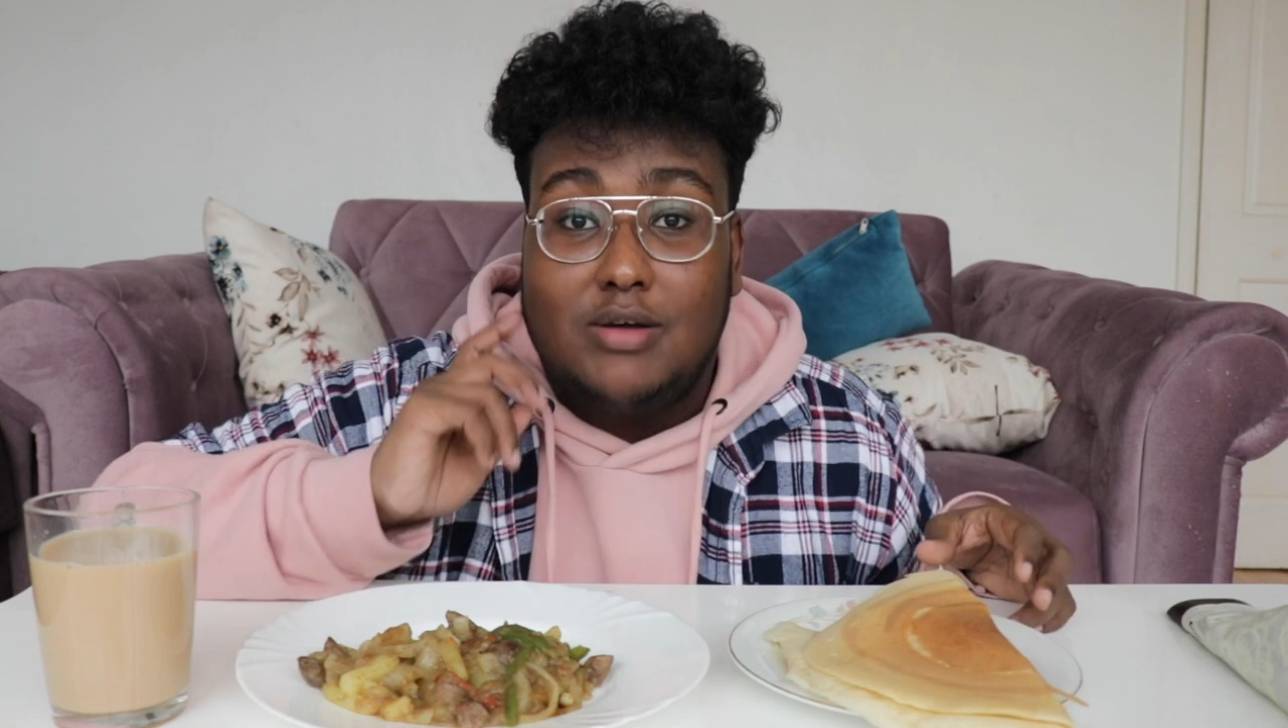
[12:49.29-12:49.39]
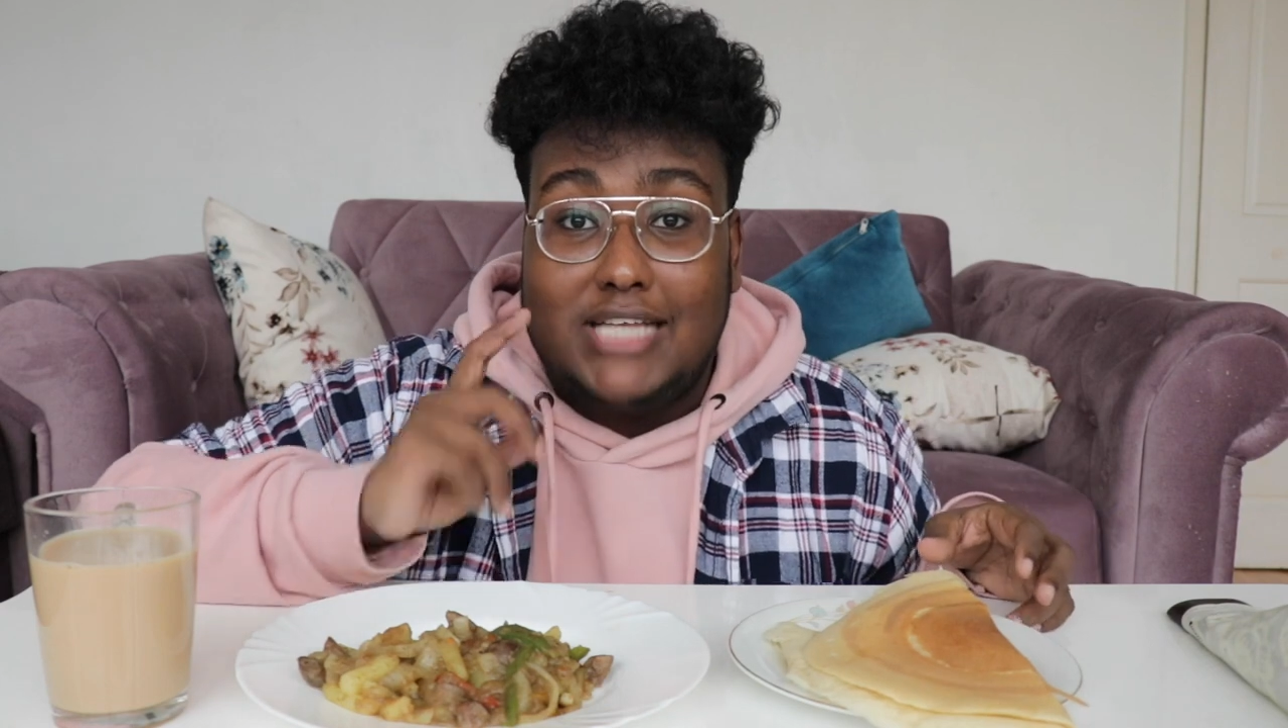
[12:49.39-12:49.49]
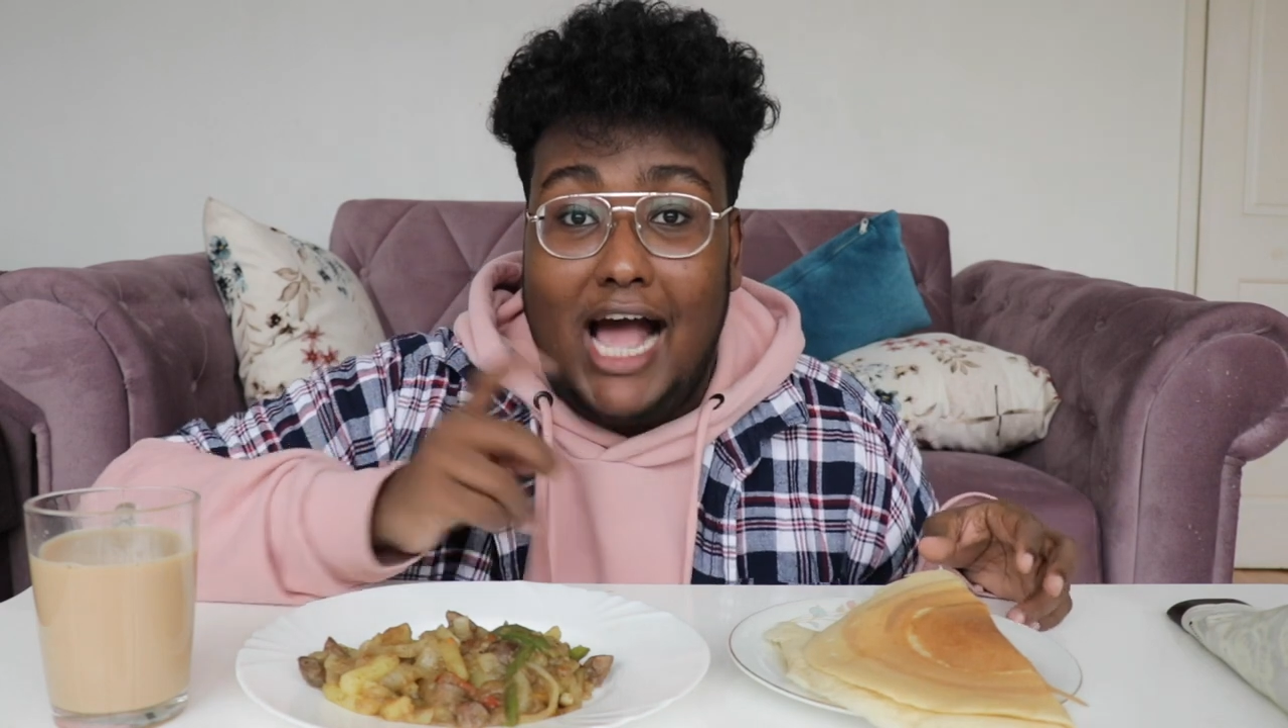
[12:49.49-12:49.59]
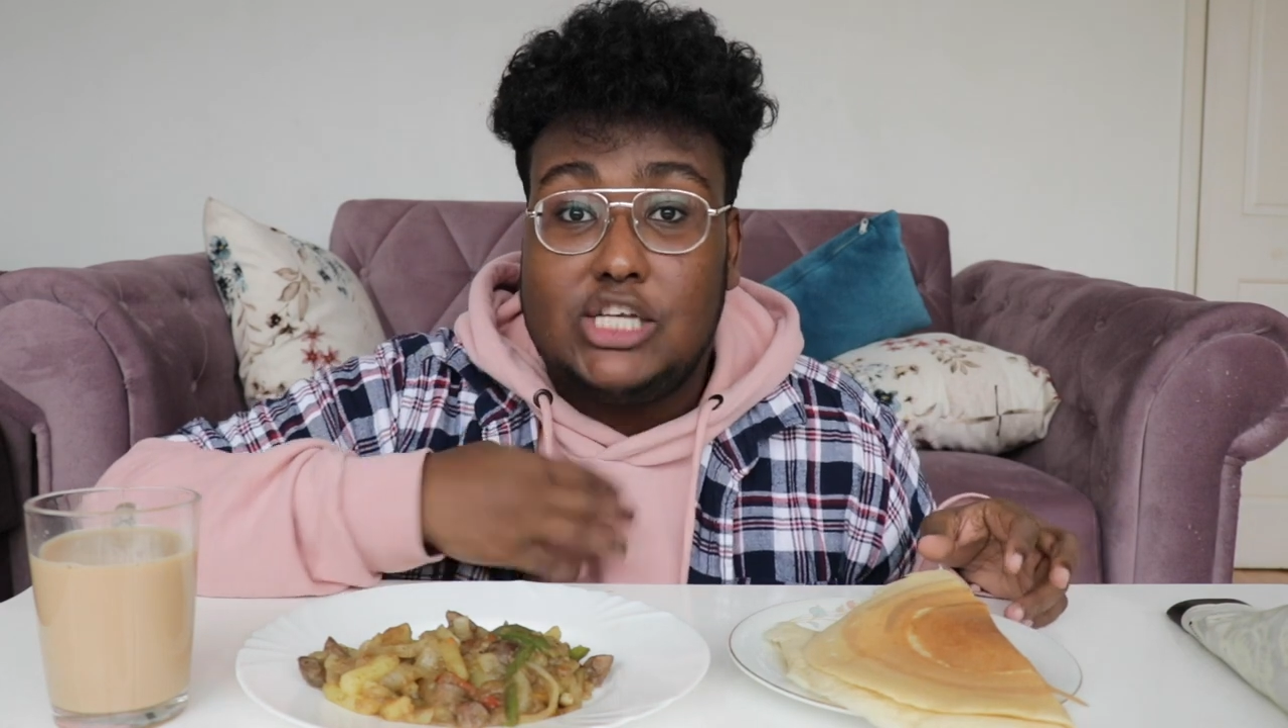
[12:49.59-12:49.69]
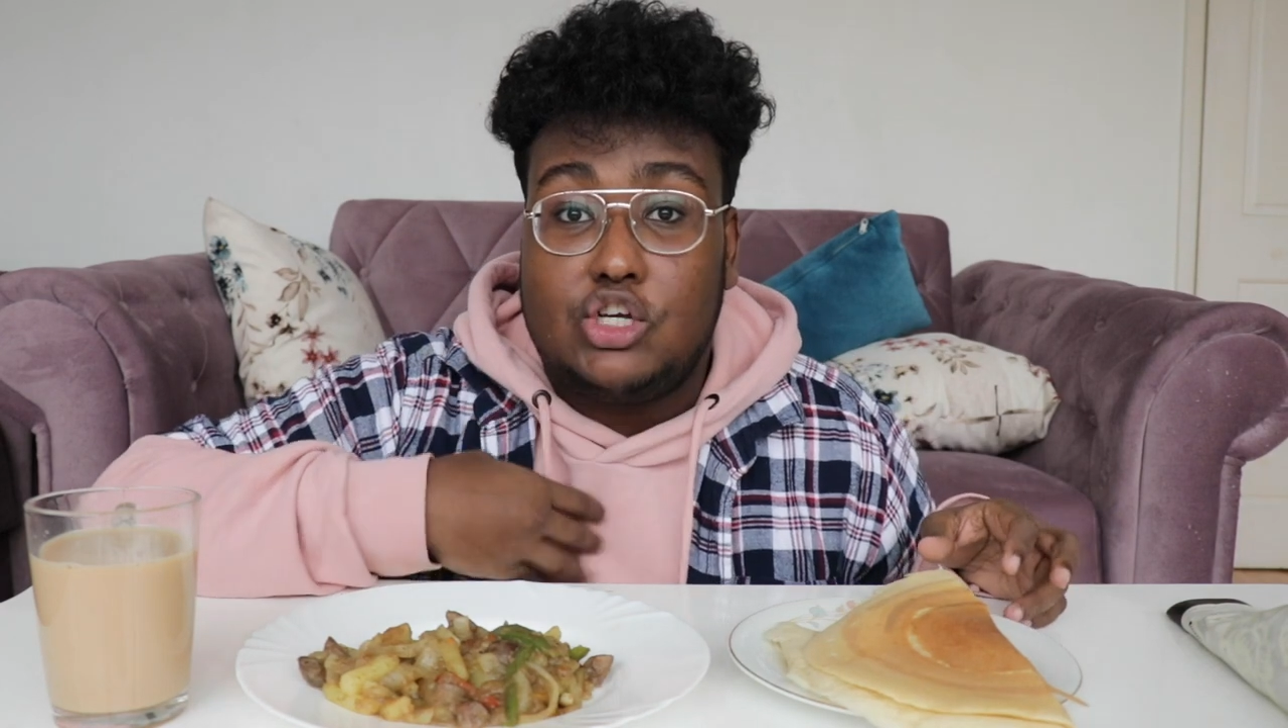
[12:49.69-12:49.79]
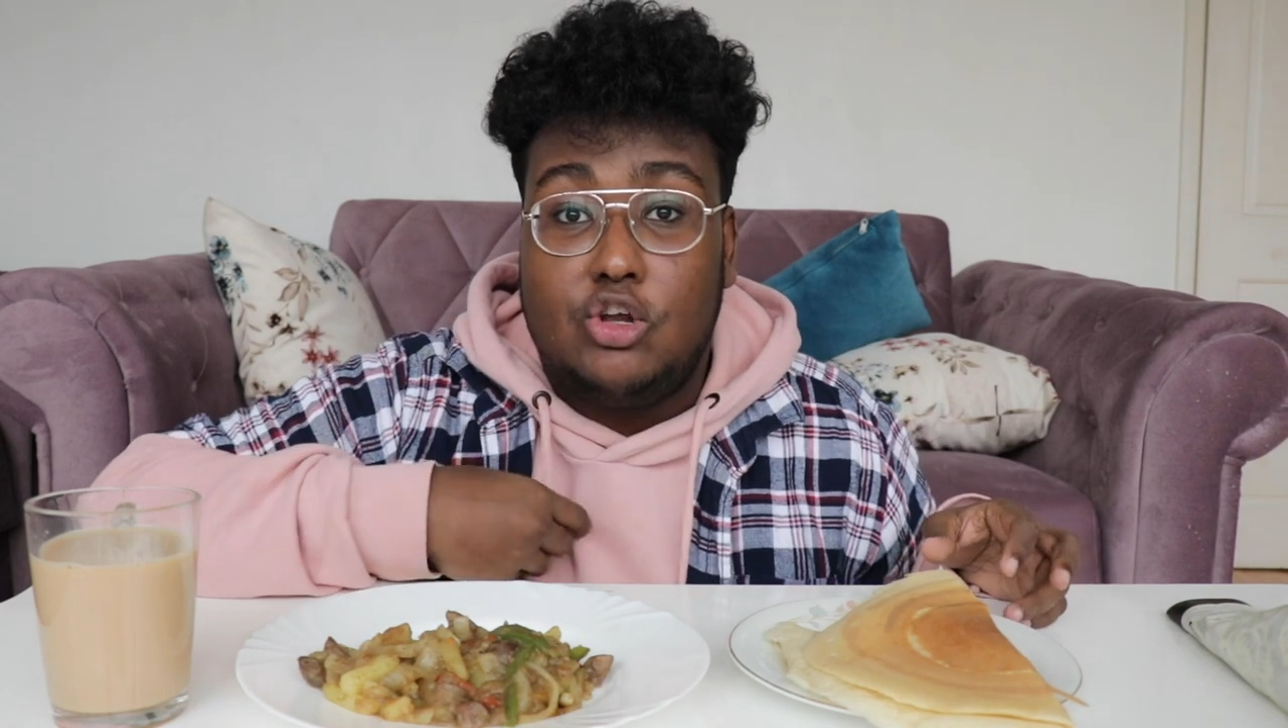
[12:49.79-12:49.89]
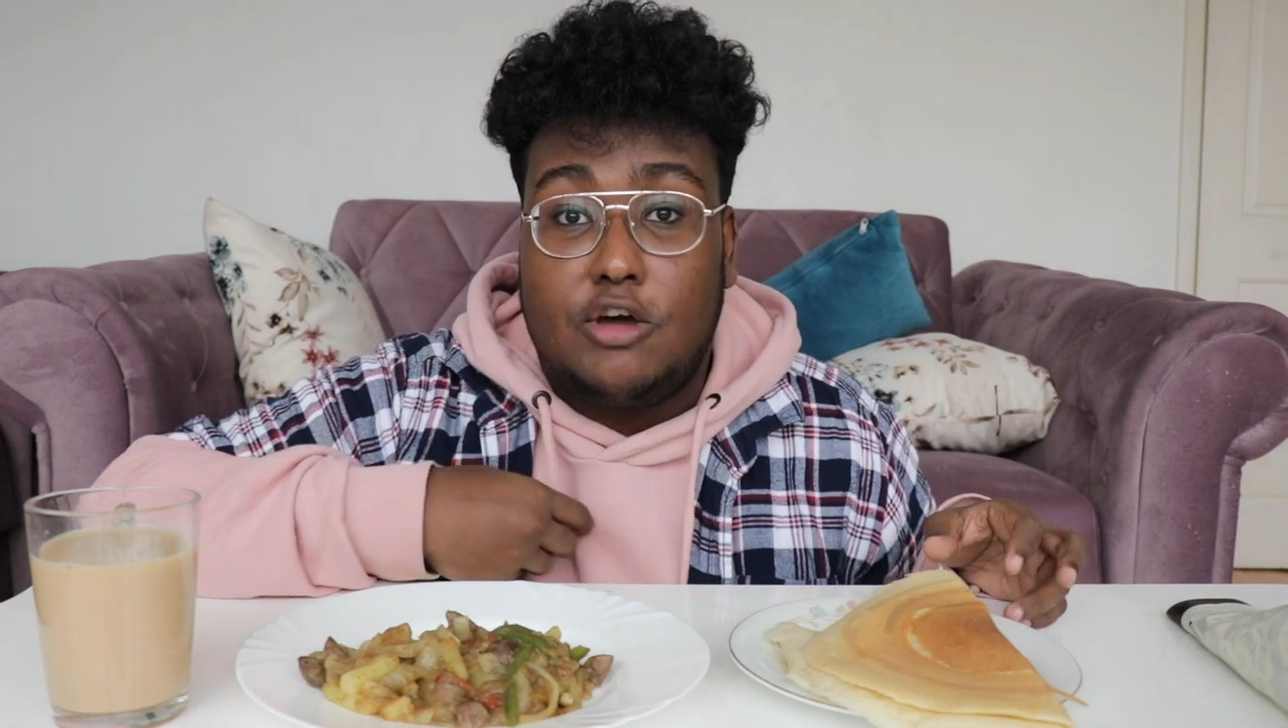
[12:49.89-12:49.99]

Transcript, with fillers: I was actually